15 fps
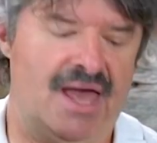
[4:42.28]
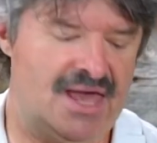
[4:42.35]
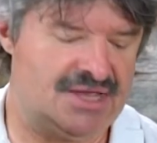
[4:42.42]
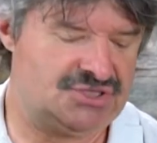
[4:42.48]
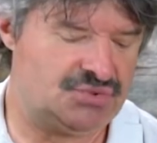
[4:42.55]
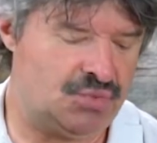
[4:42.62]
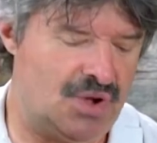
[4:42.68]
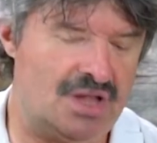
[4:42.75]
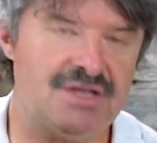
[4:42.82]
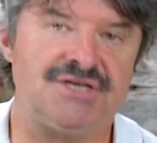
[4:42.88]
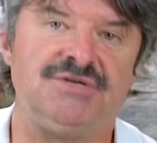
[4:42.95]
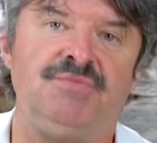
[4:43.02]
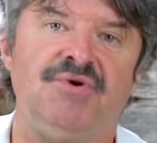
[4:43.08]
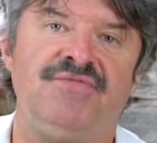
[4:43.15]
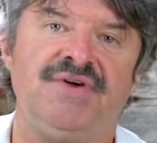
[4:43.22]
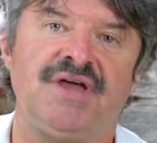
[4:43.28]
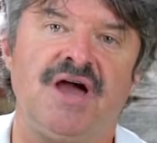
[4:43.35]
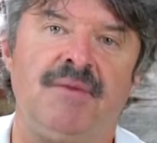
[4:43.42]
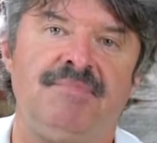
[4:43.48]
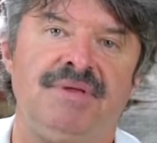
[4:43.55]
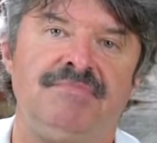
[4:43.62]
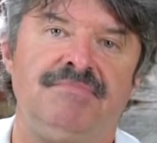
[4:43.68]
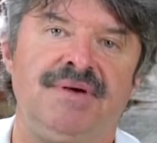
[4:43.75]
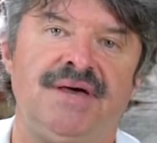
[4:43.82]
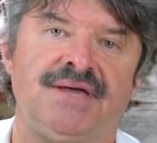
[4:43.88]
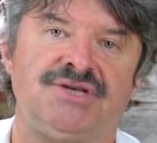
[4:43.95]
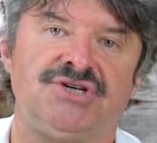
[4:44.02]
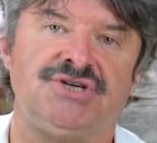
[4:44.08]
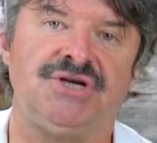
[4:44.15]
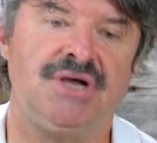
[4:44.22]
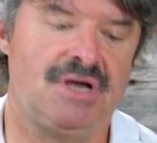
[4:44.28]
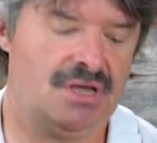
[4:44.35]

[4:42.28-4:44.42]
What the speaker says: as well as moving up in pitch.